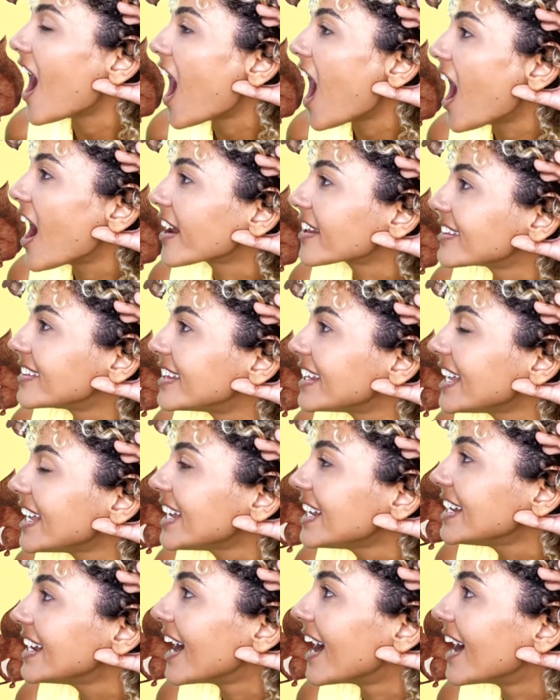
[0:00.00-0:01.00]

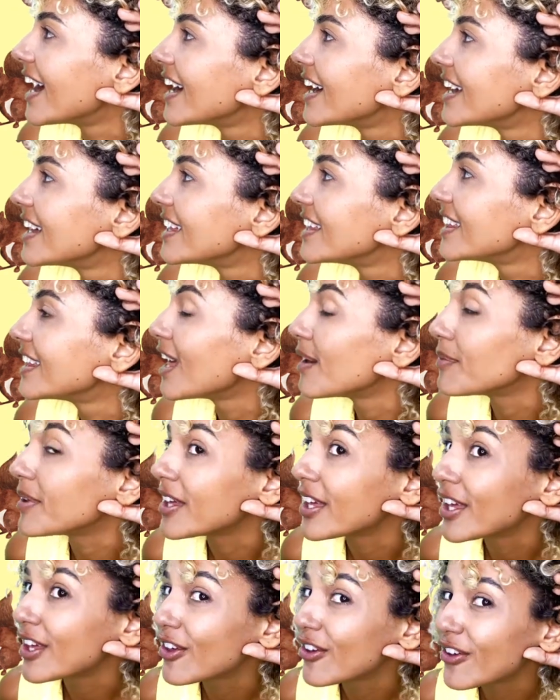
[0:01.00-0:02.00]
Ardilla. Let me
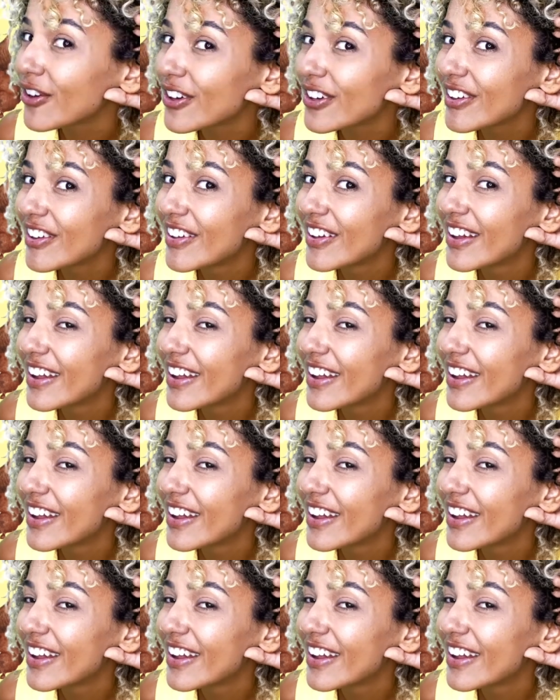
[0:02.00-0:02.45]
hear.